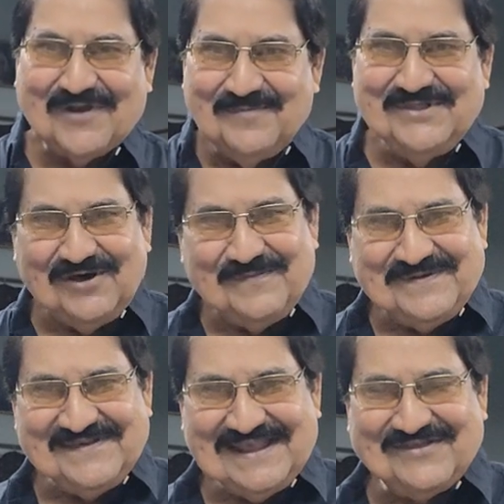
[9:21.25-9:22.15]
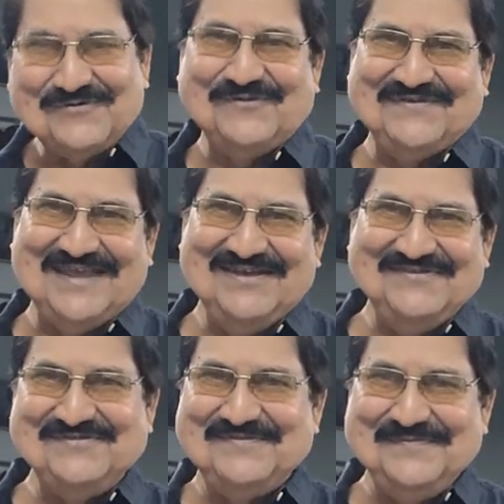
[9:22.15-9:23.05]
from the official
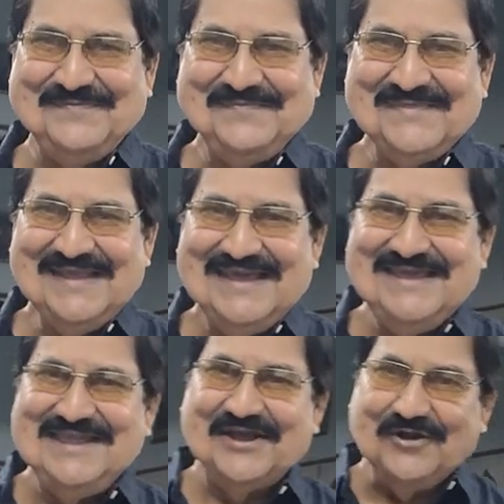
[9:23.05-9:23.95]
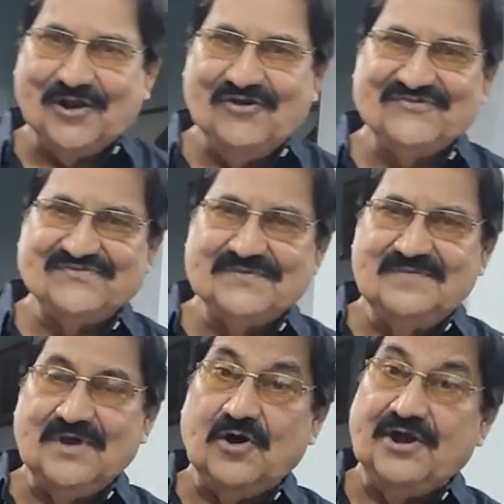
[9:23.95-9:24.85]
sources is a gross
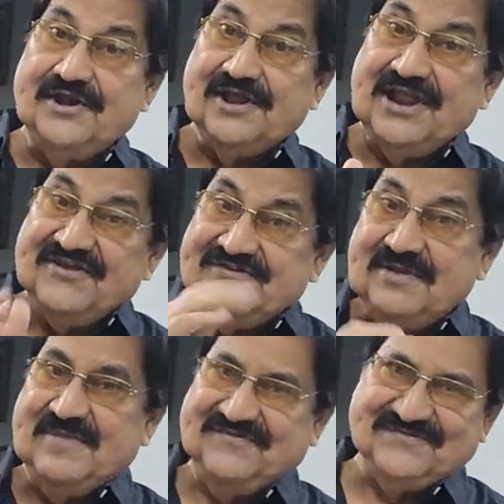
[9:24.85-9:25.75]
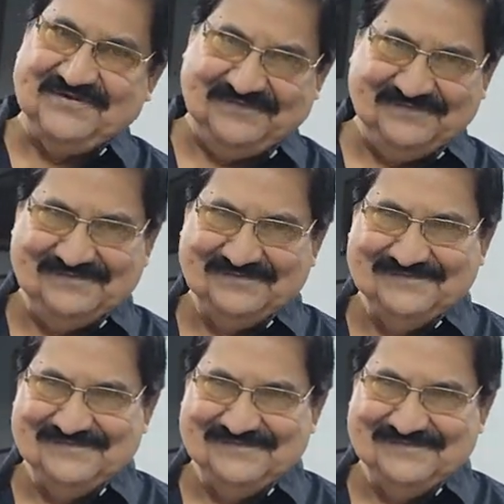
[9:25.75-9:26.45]
underestimation.